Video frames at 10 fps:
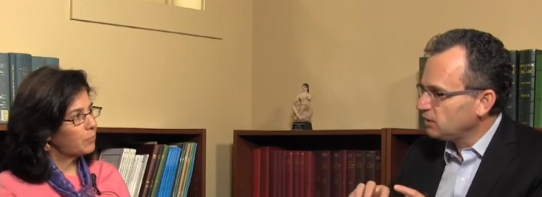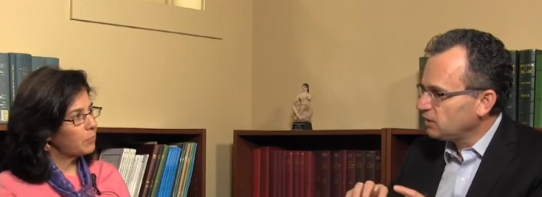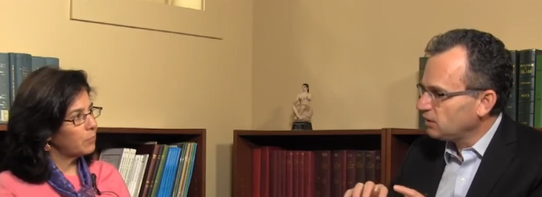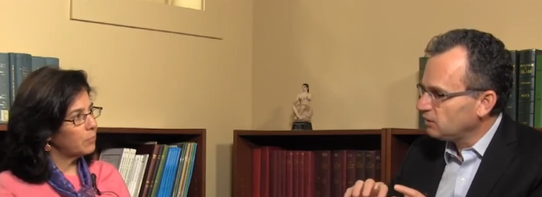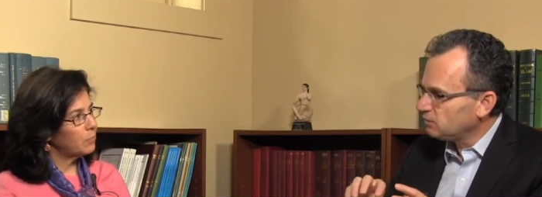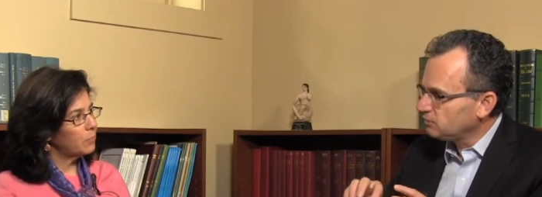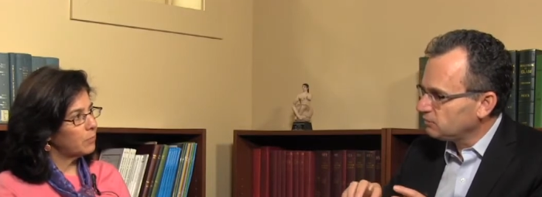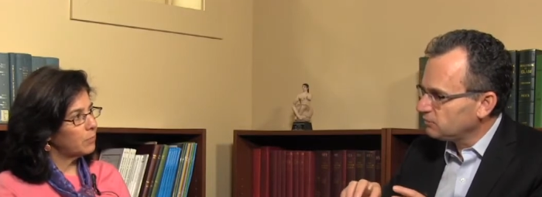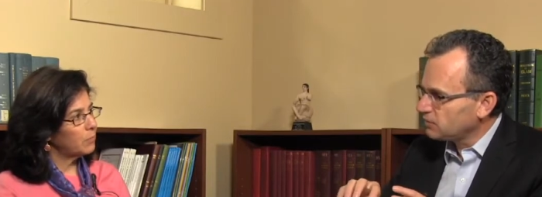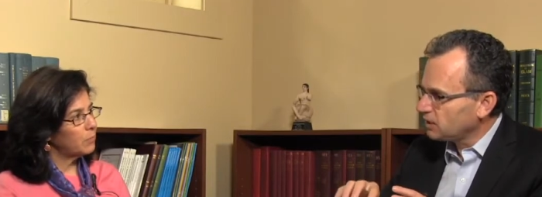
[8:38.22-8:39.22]
Speaker 1: And and
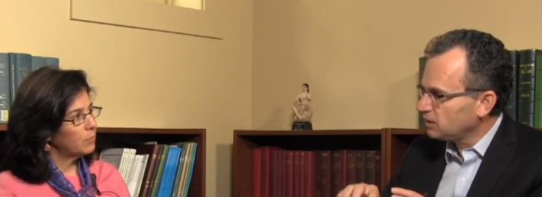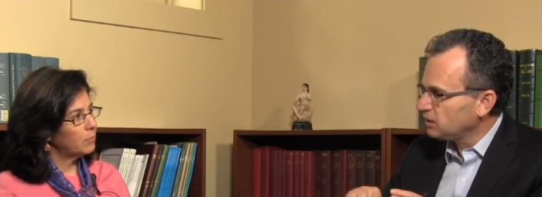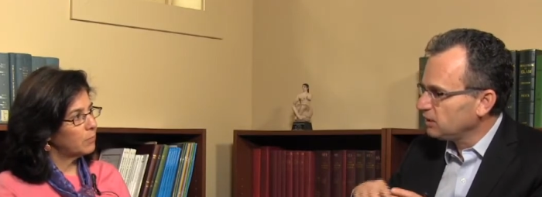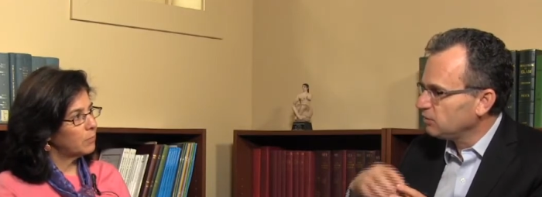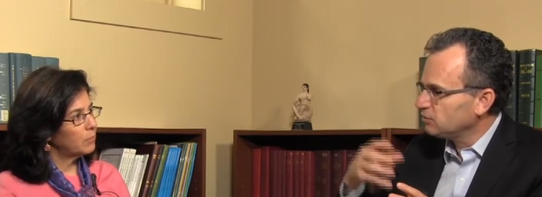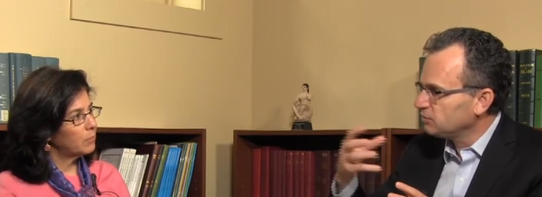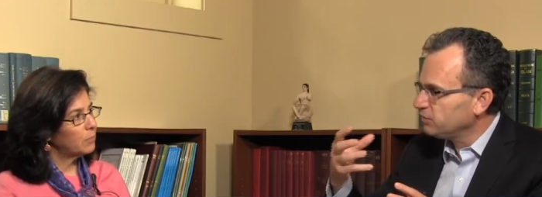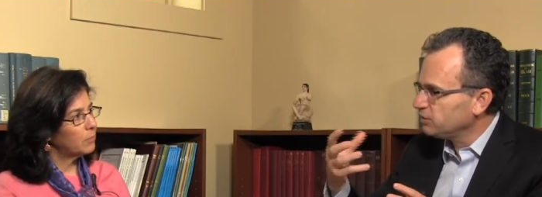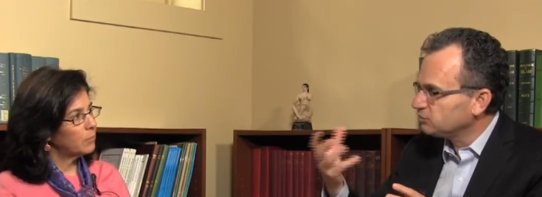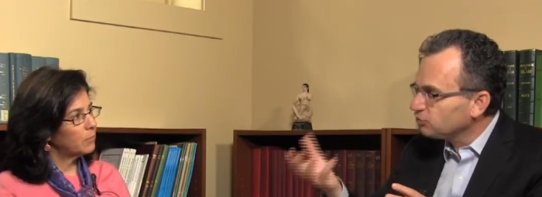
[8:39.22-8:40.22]
secondly,
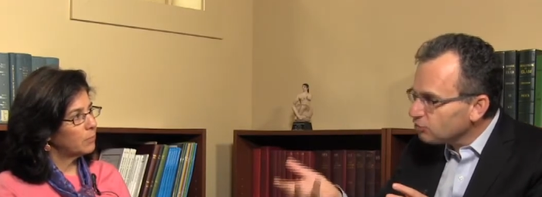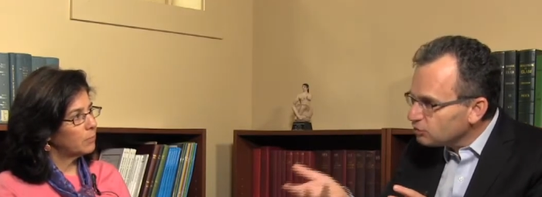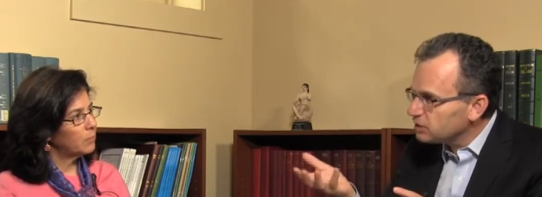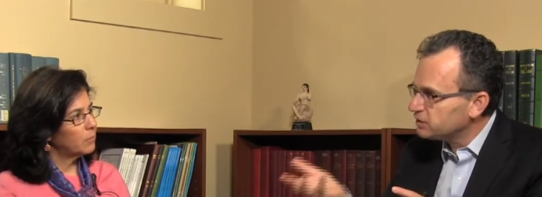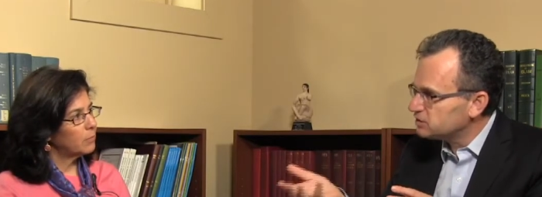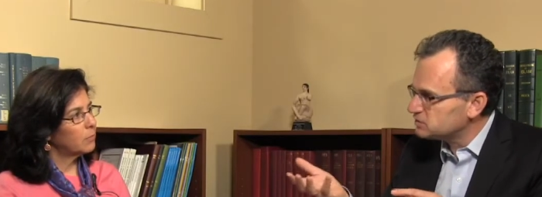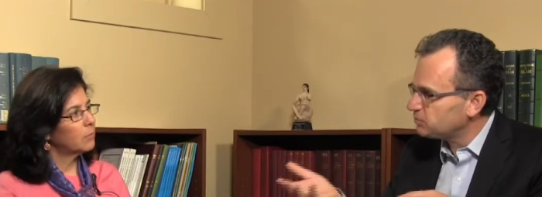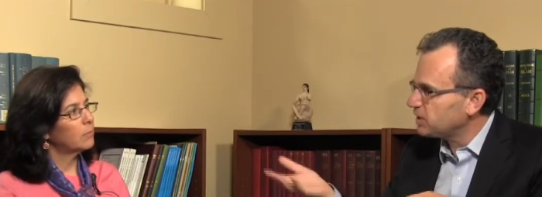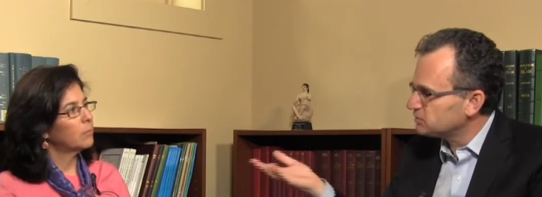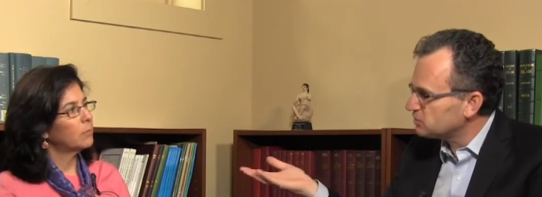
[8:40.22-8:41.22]
the internally
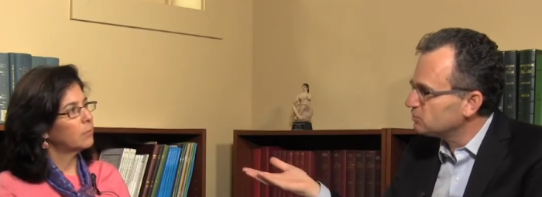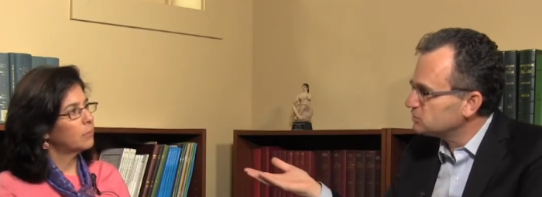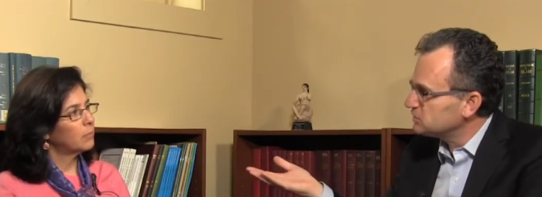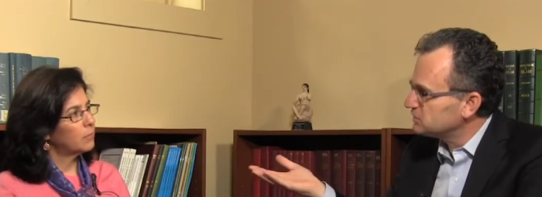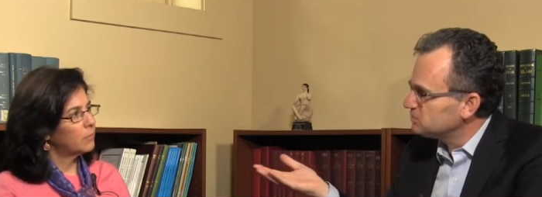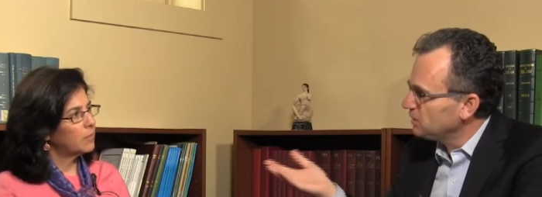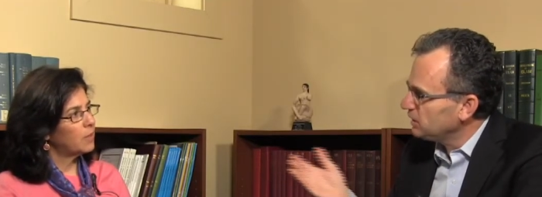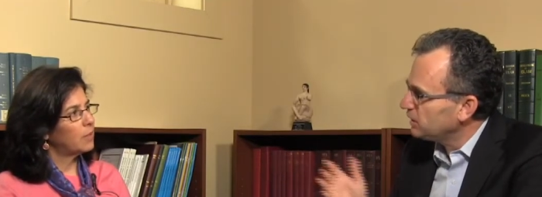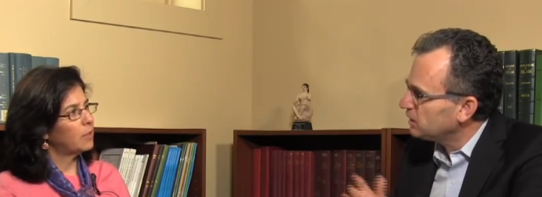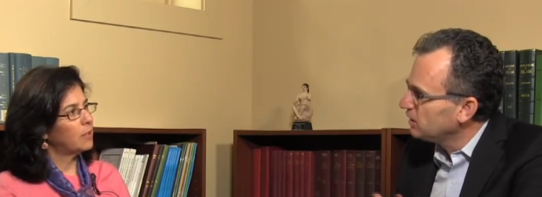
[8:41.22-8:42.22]
displaced, those six
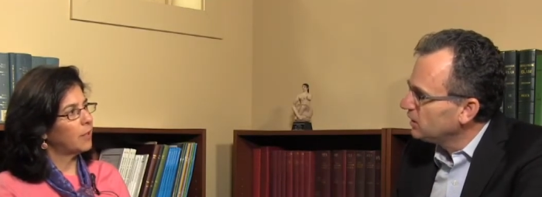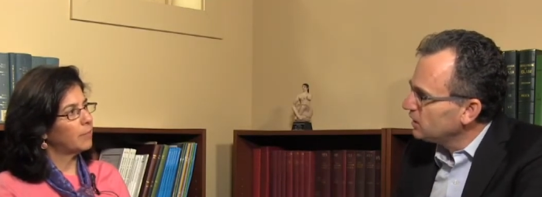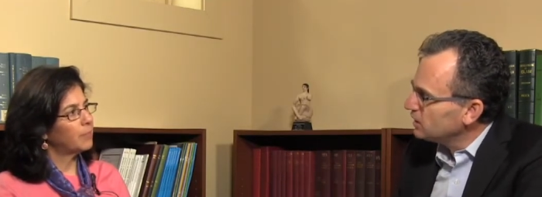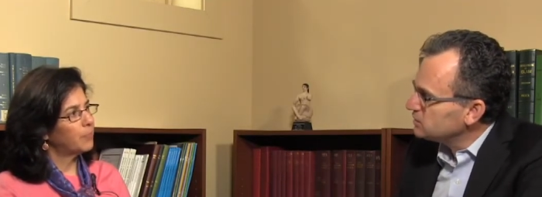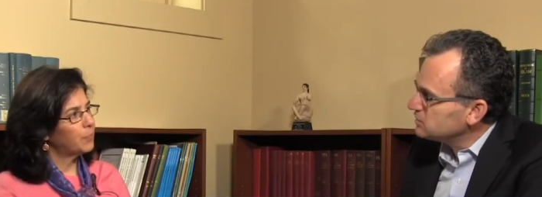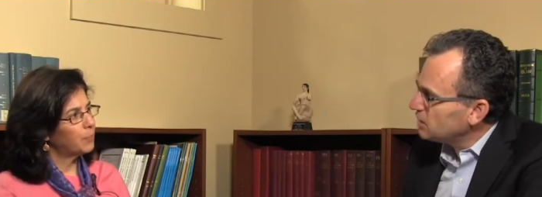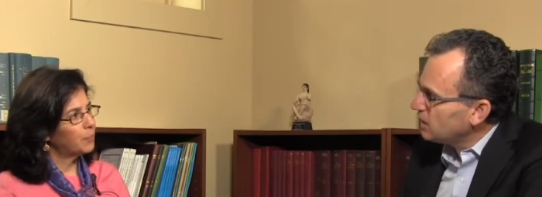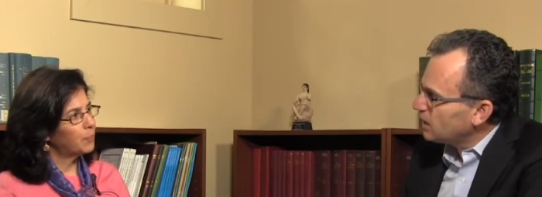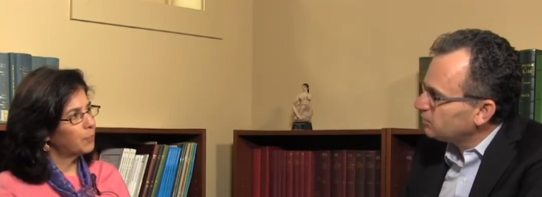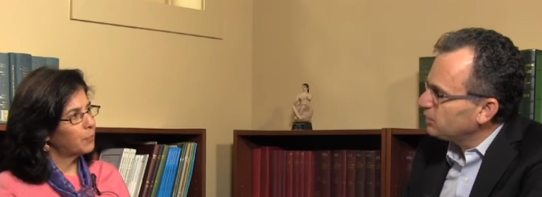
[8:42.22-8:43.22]
million, yeah. is
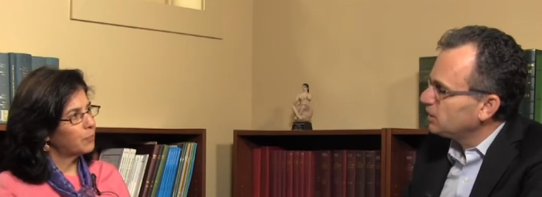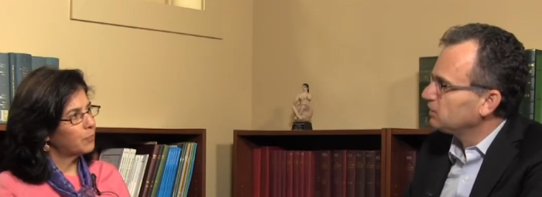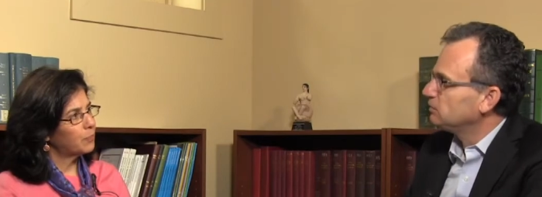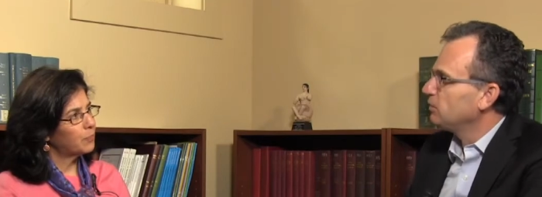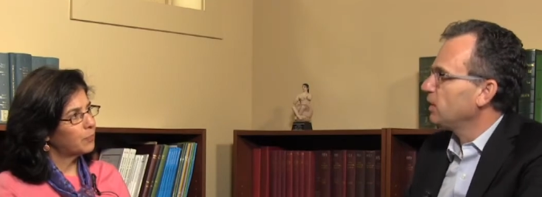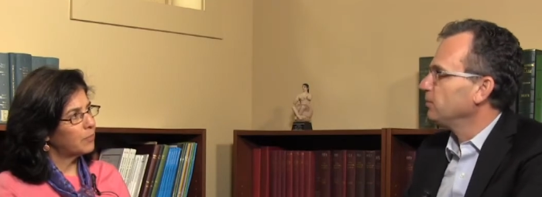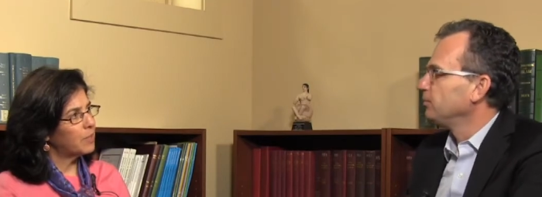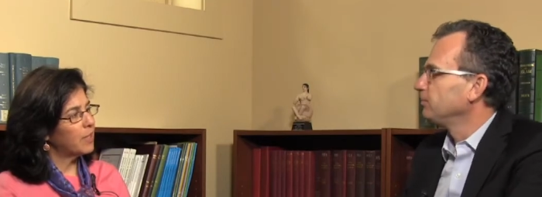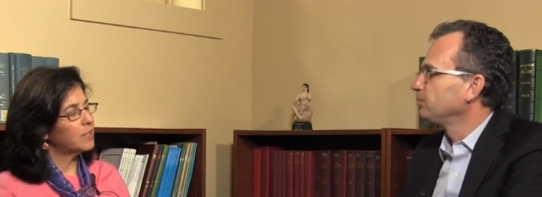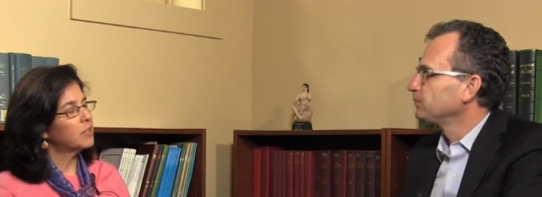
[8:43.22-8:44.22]
any help getting to them?
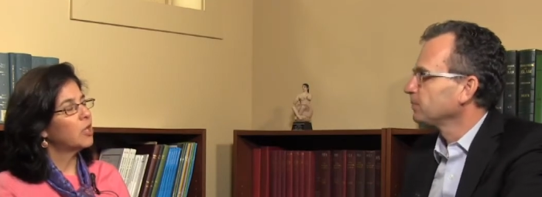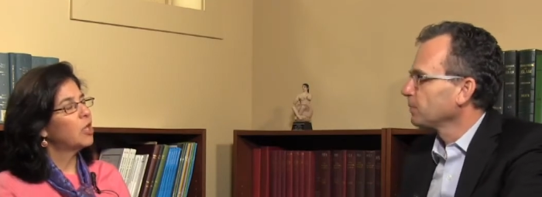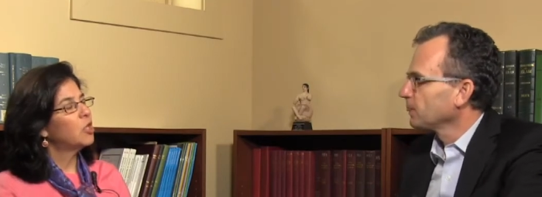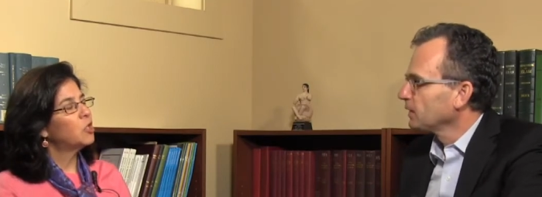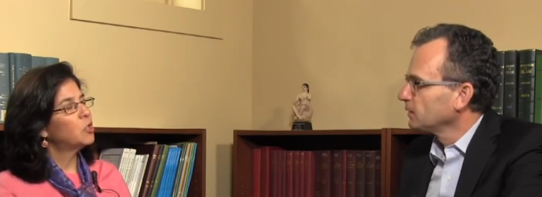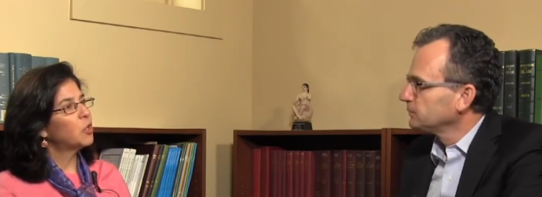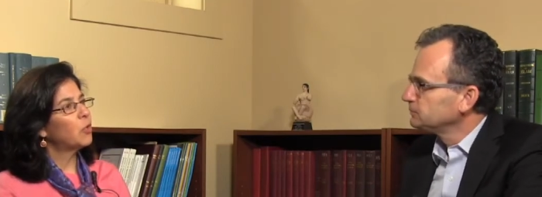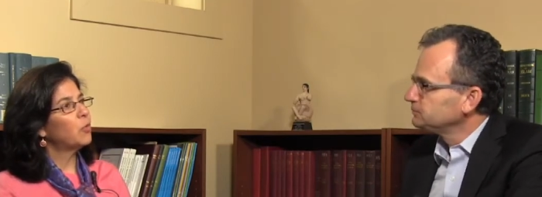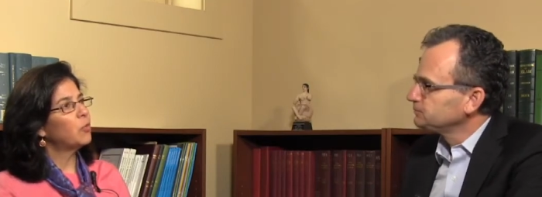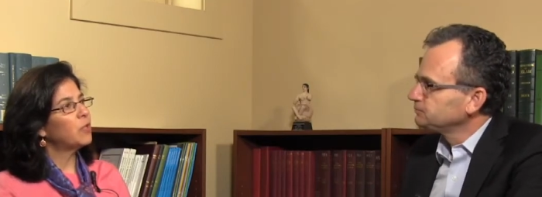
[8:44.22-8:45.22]
Speaker 2: Yes.
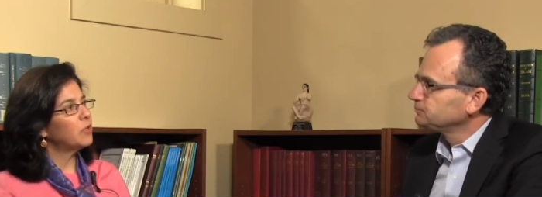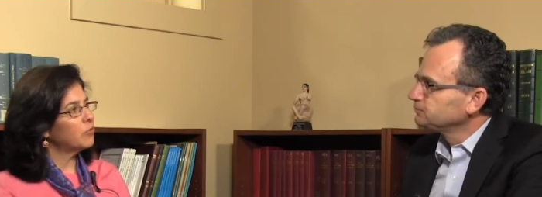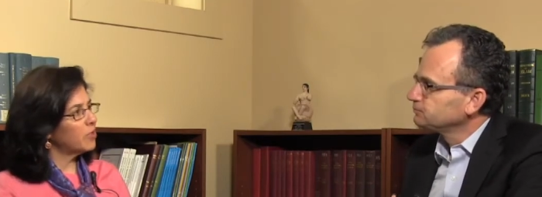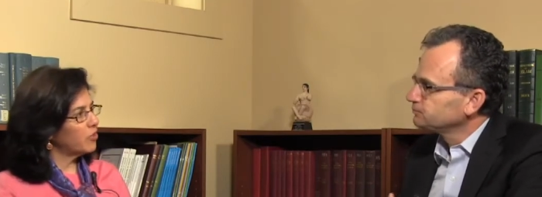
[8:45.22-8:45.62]
So the